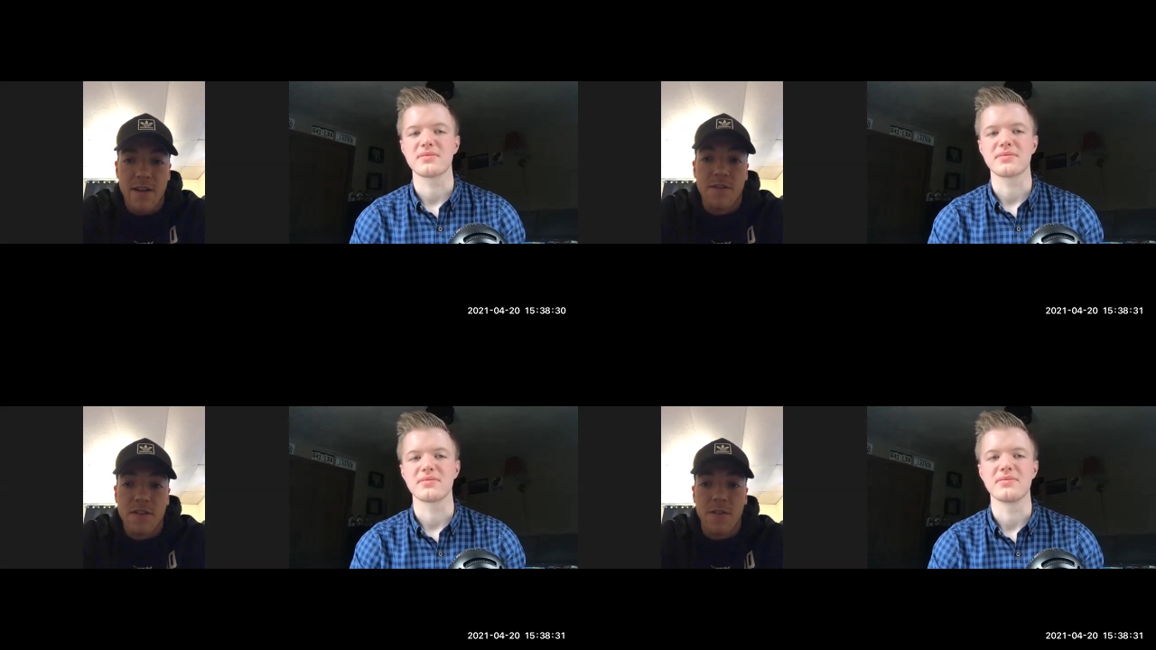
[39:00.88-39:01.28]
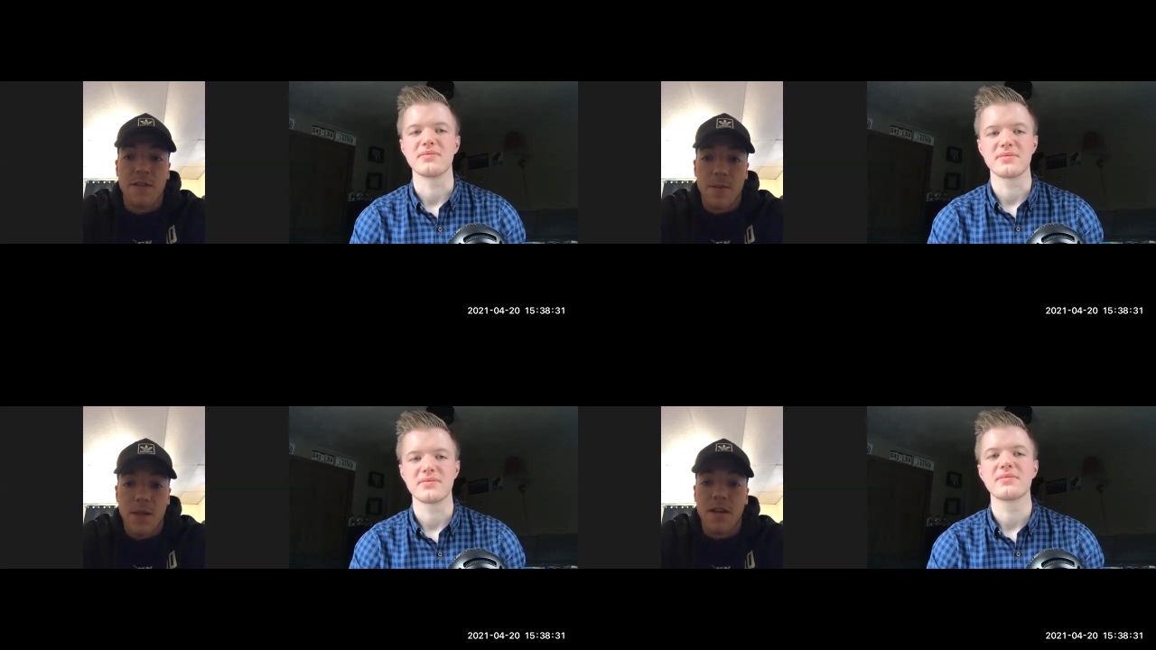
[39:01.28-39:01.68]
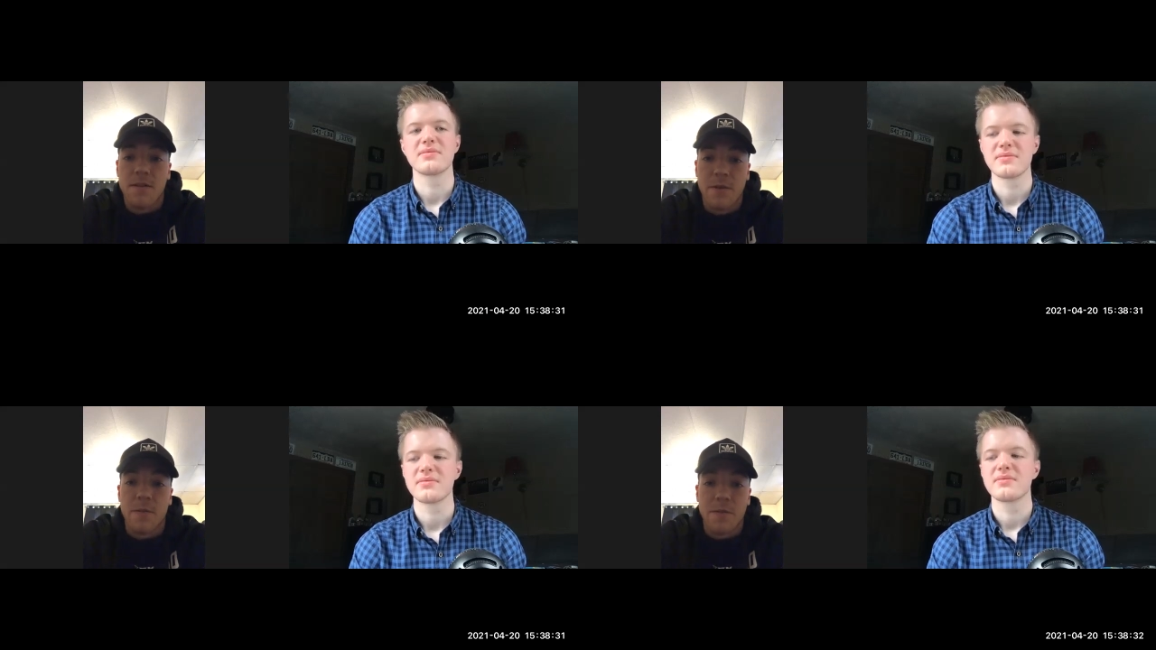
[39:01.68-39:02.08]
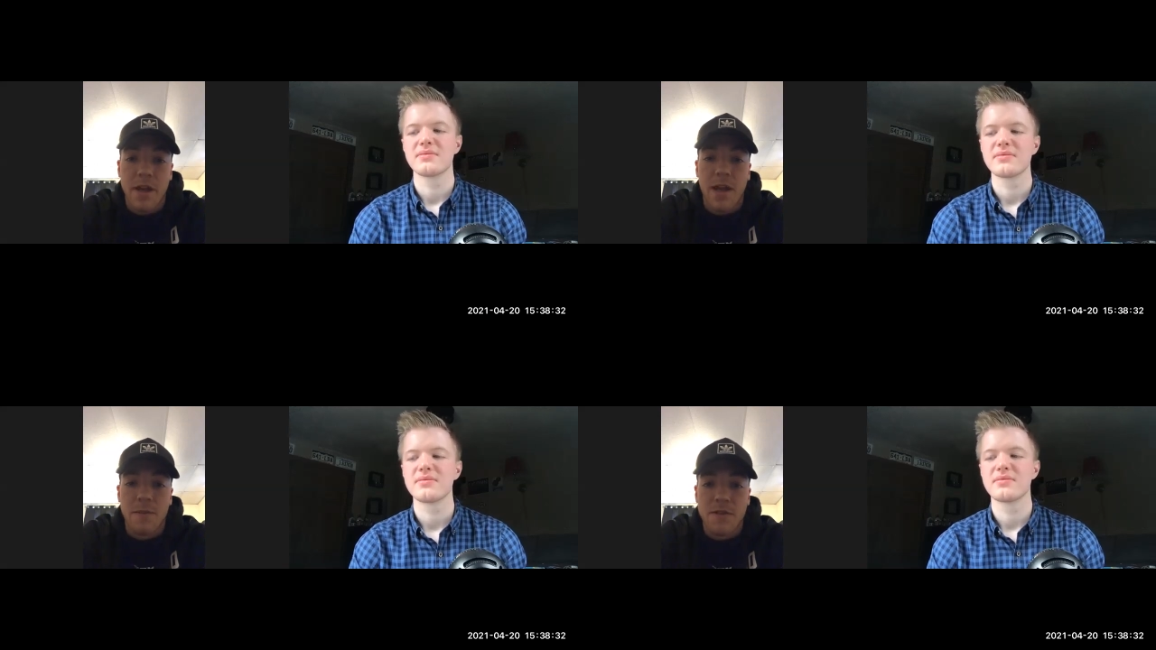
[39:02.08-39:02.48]
Speaker 1: have a tough time getting it from him in
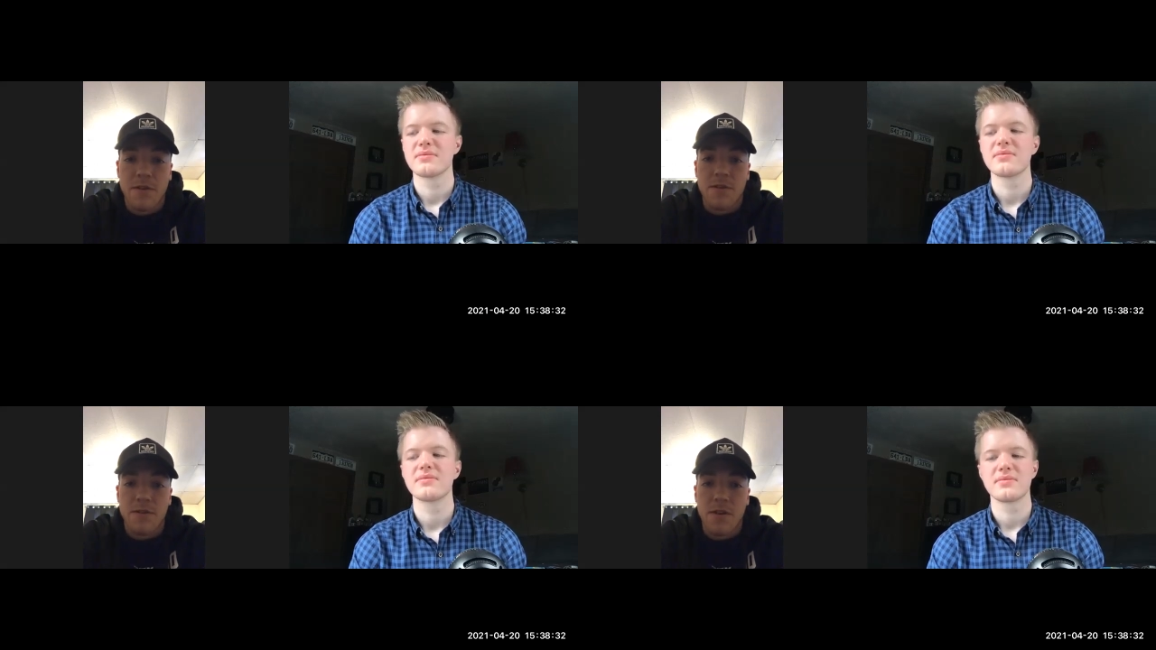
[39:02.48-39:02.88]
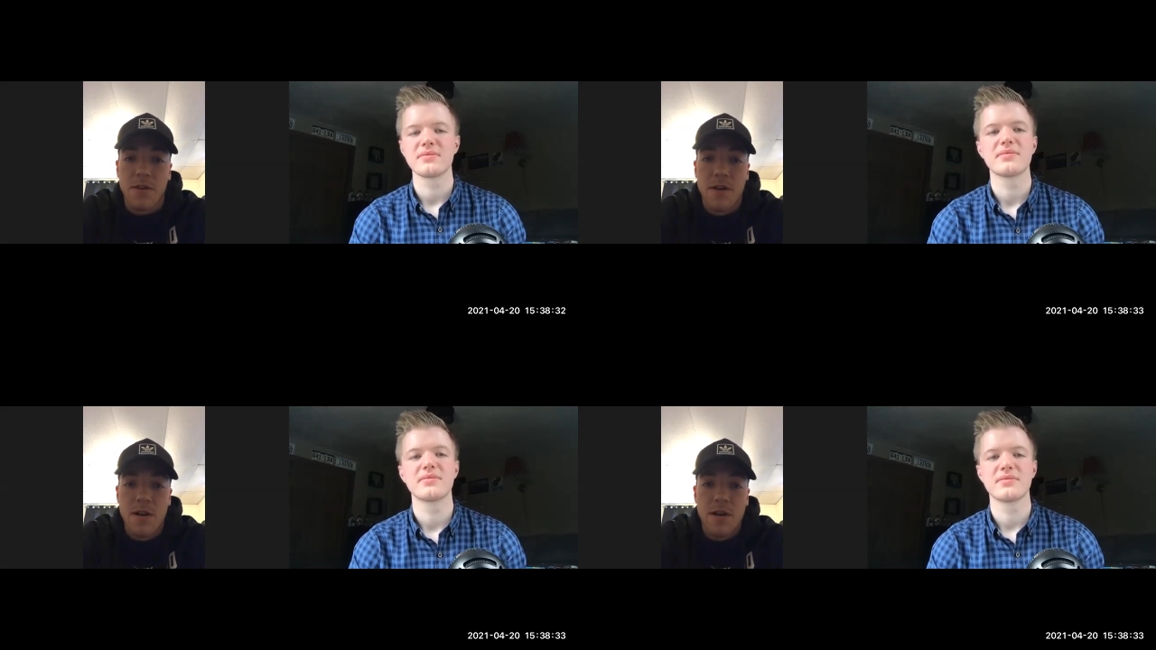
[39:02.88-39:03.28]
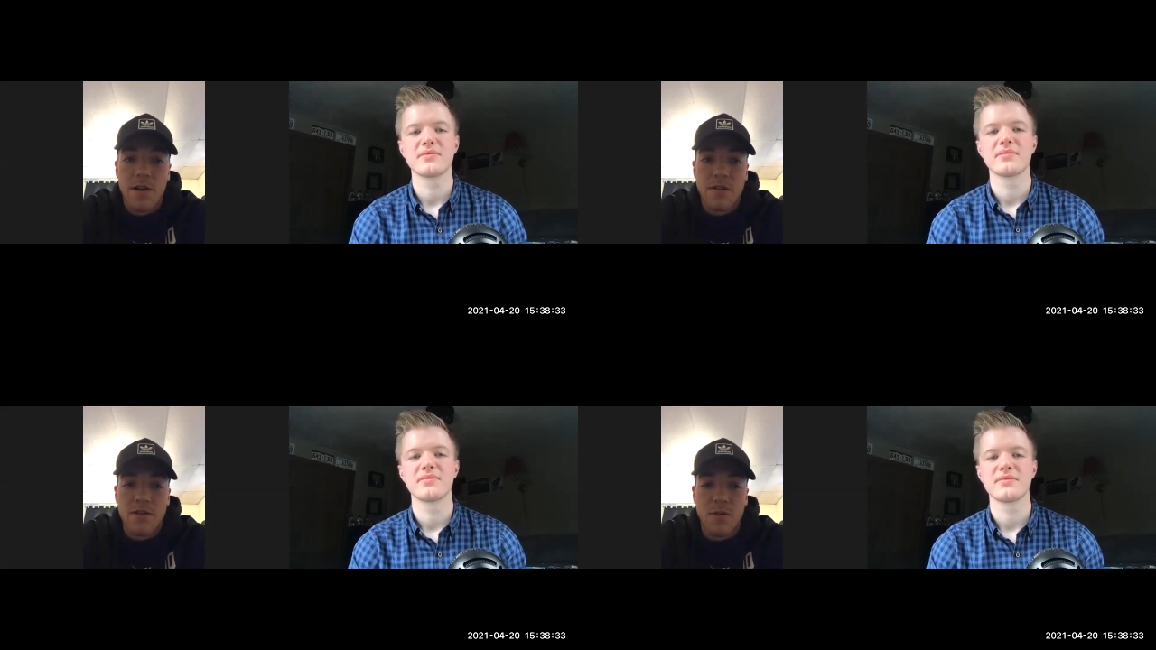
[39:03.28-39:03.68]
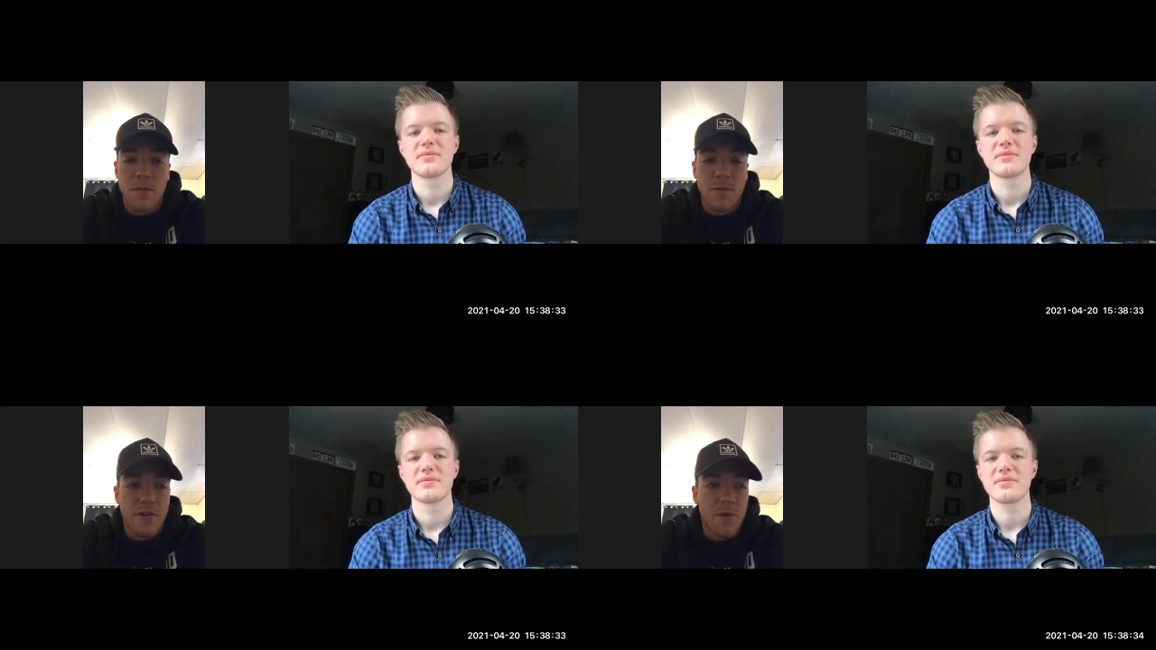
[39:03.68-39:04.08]
games too. So
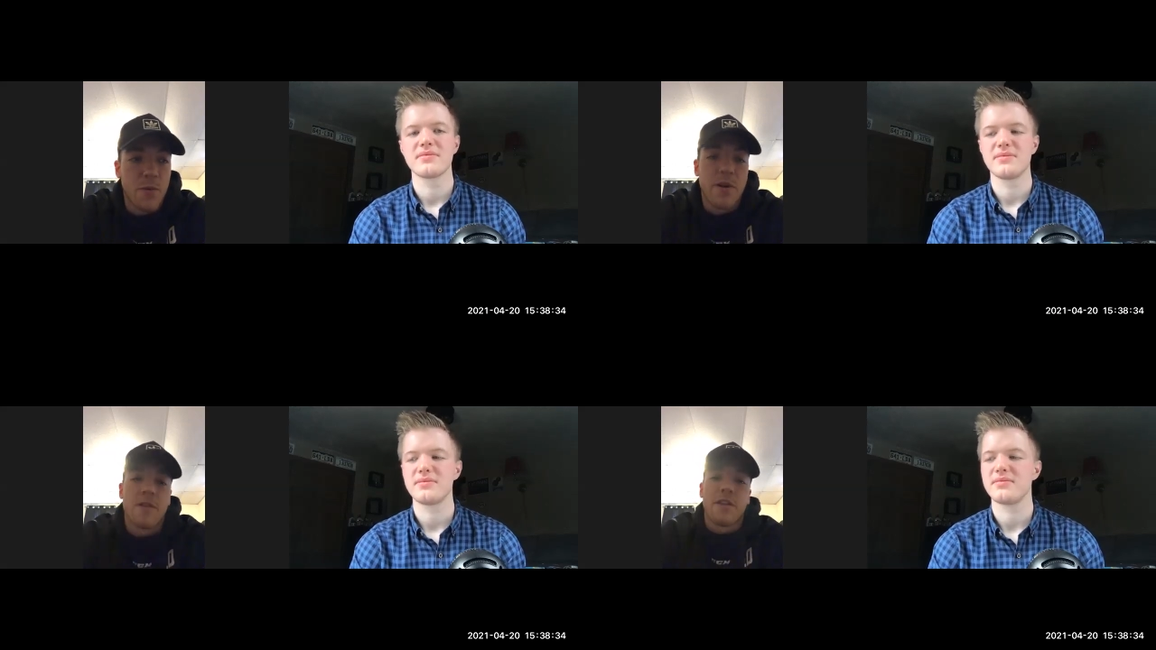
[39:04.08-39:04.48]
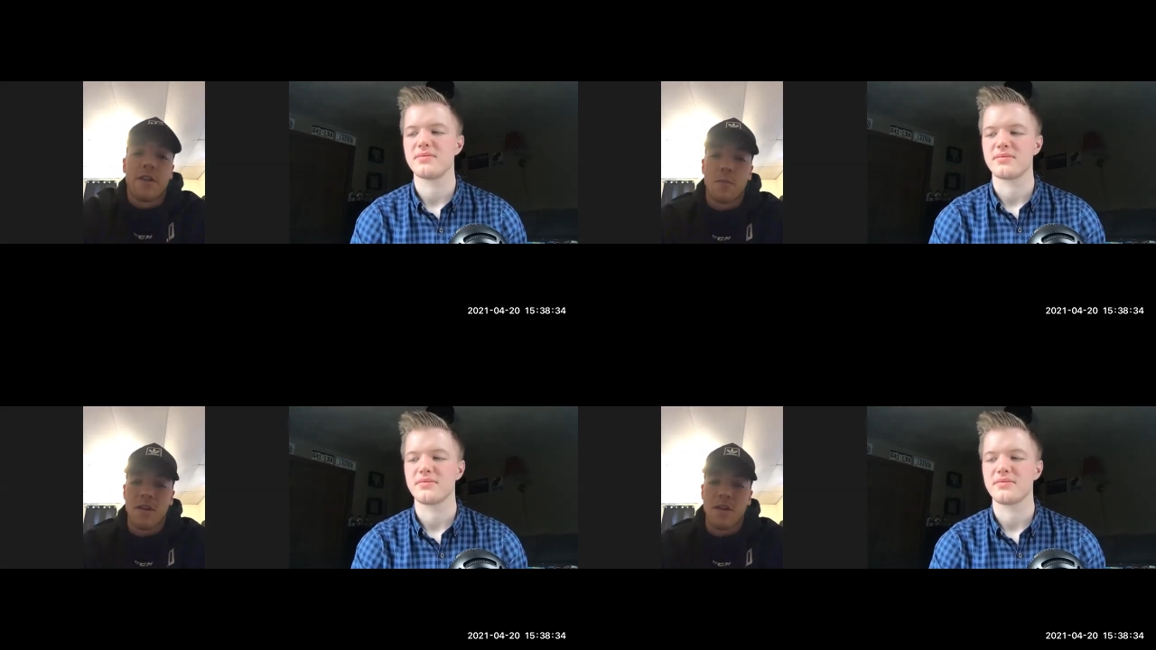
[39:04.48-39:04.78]
super fun playing with him.